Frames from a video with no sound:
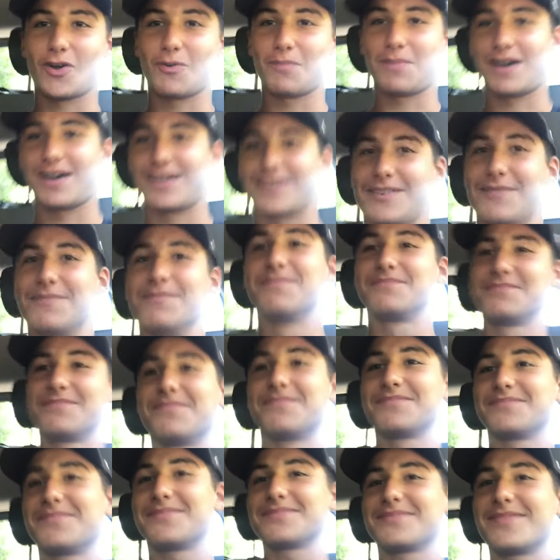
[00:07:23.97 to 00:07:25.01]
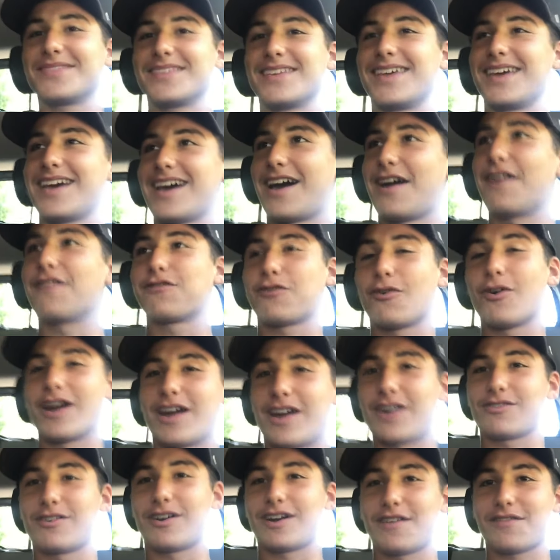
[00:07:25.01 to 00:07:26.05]
Co-pilot. Okay. Yeah, for
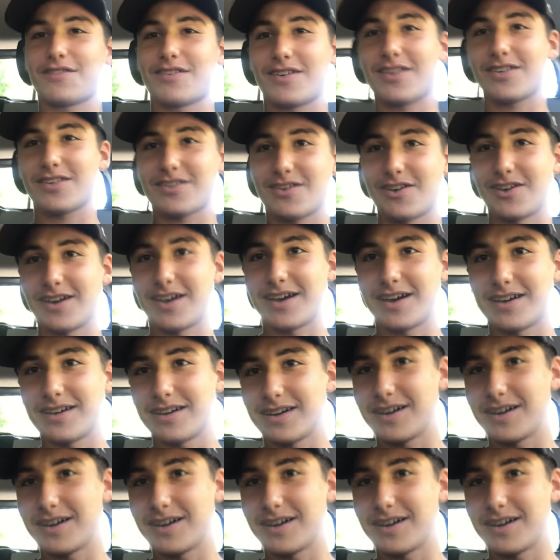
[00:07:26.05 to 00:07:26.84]
aircraft. So yeah.